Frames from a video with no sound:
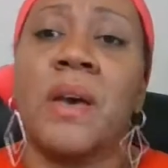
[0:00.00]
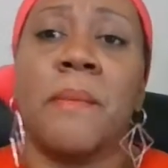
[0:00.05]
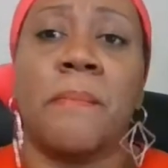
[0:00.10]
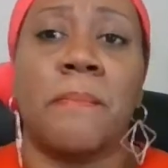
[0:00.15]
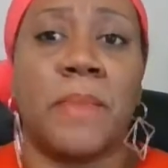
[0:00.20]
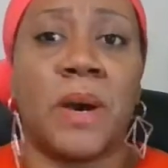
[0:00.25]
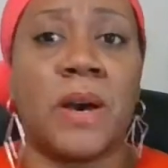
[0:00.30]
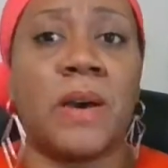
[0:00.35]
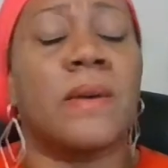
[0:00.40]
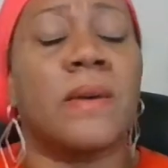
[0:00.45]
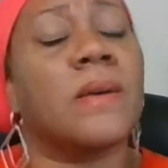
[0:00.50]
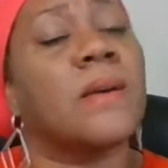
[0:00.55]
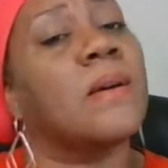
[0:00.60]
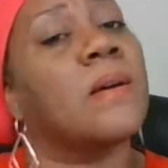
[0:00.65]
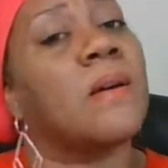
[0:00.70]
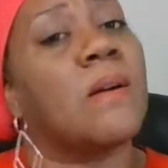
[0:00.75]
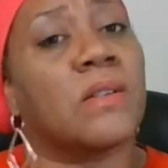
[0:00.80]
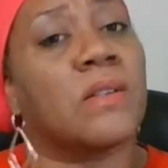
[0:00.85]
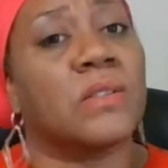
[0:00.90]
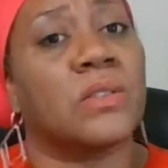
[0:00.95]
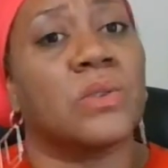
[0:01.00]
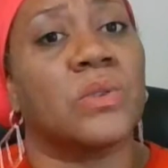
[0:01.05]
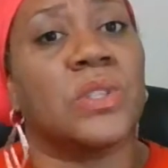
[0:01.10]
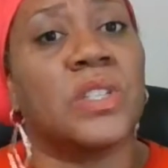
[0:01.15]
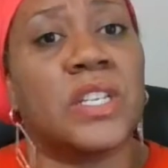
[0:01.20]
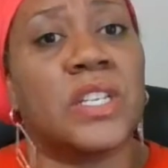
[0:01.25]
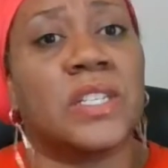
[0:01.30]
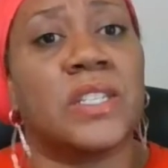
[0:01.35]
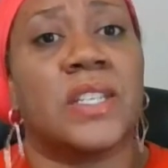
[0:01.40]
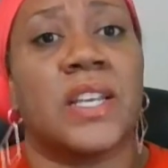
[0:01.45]
But also
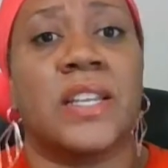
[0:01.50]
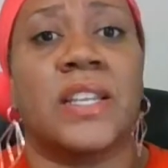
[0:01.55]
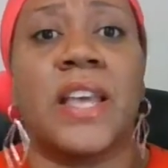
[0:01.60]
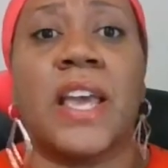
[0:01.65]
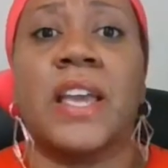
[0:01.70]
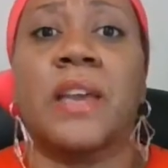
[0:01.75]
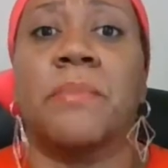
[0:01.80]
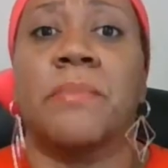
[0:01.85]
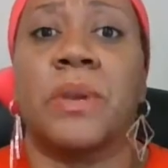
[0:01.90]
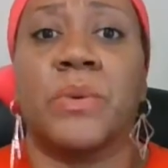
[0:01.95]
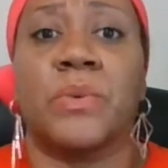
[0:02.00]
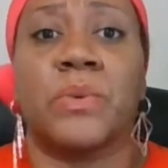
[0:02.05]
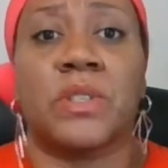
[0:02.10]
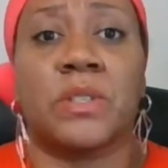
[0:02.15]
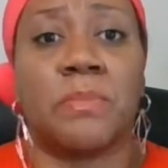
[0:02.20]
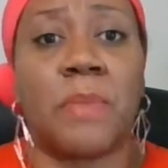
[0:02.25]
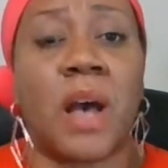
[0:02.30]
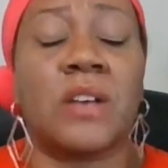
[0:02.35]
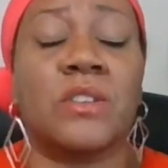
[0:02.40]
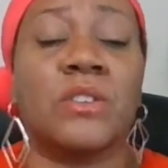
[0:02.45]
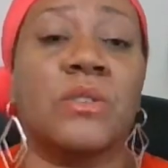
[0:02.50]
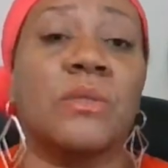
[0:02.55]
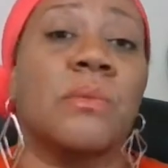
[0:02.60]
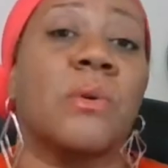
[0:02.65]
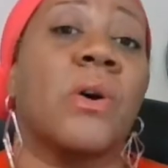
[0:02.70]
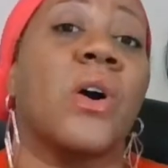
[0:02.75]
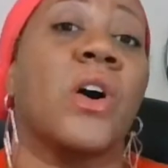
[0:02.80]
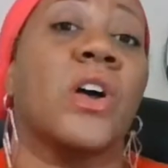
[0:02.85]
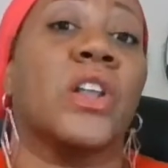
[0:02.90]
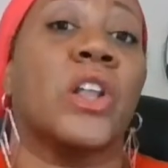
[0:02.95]
teach that they can be
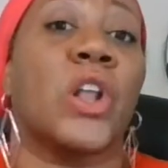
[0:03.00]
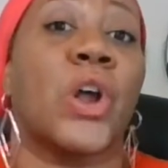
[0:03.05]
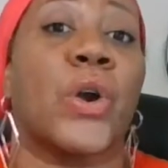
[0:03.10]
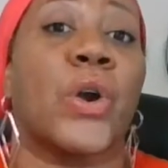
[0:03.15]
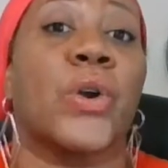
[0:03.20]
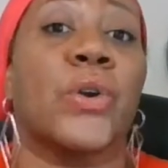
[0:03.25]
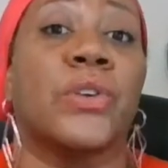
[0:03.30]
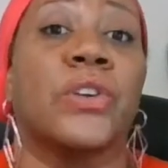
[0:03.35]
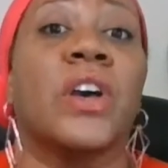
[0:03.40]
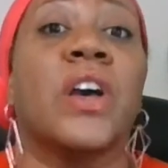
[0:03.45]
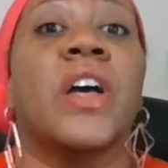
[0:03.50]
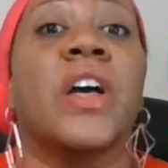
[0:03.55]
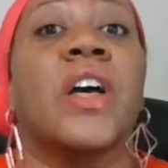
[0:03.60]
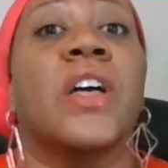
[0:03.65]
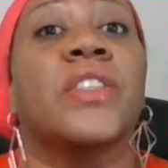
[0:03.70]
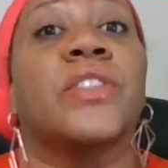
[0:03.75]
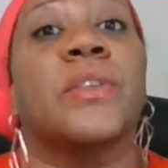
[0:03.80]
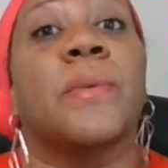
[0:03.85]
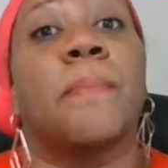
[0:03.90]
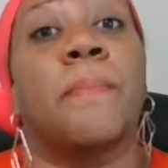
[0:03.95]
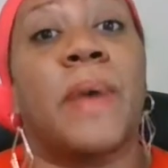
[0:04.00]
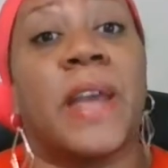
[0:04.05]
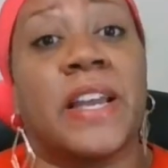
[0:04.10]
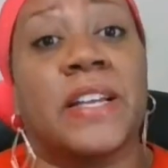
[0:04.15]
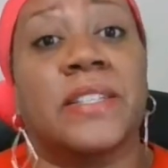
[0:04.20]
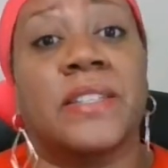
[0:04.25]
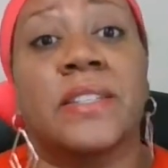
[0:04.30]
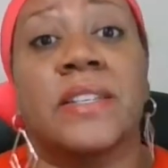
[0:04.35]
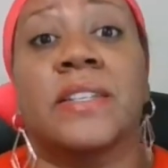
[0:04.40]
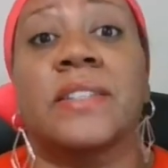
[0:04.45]
responsible and learn the
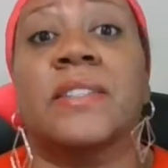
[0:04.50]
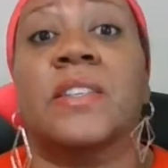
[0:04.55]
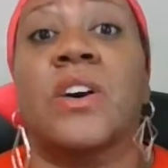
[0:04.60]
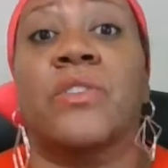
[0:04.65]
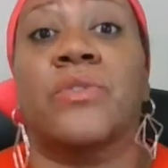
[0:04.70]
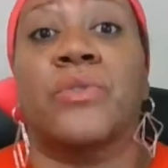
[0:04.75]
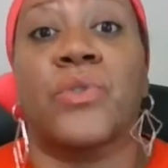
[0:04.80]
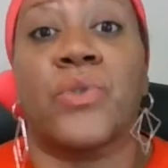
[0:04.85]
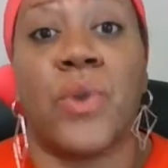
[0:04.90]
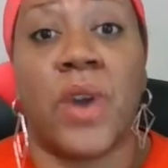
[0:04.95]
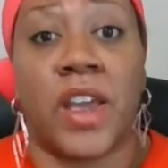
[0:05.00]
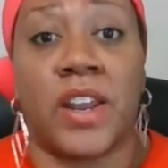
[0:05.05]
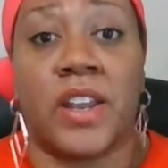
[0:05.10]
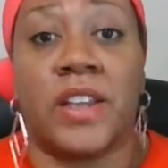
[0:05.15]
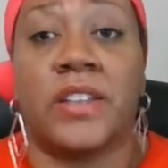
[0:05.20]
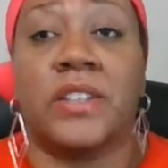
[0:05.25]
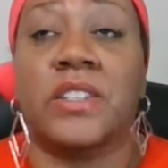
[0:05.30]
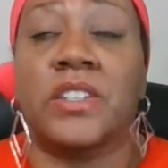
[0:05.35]
basics of credit.